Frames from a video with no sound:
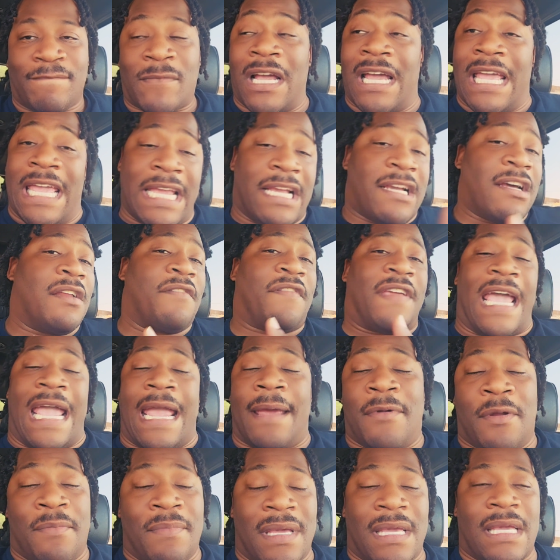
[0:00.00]
and he could have
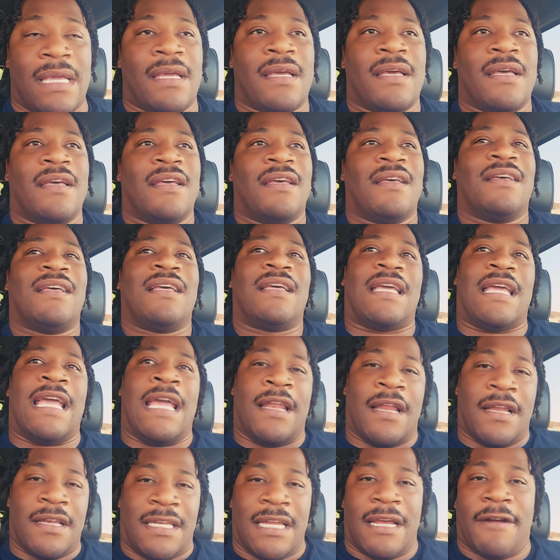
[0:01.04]
came to me
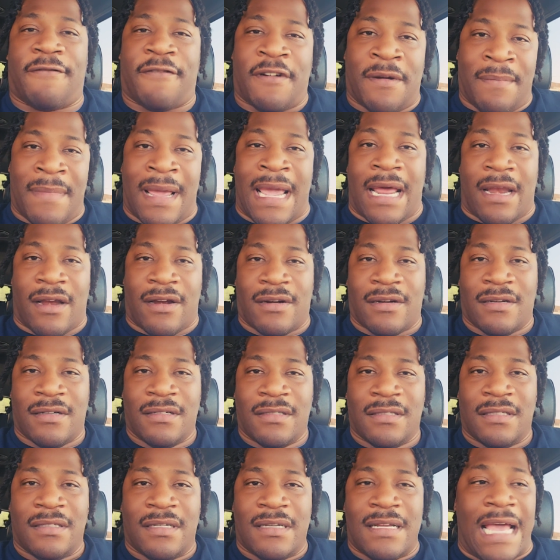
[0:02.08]
in a different manner.
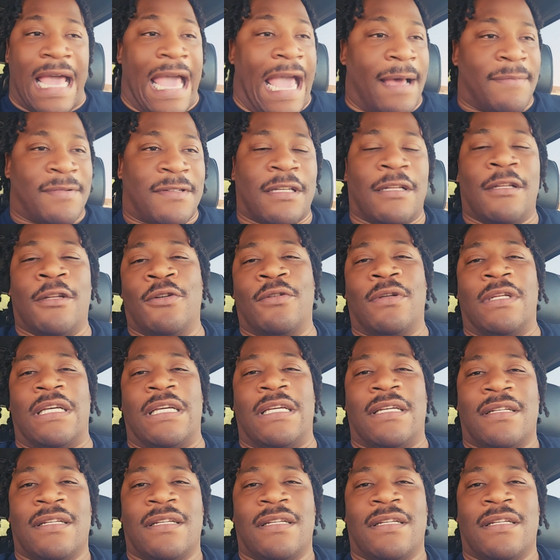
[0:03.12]
Absolutely.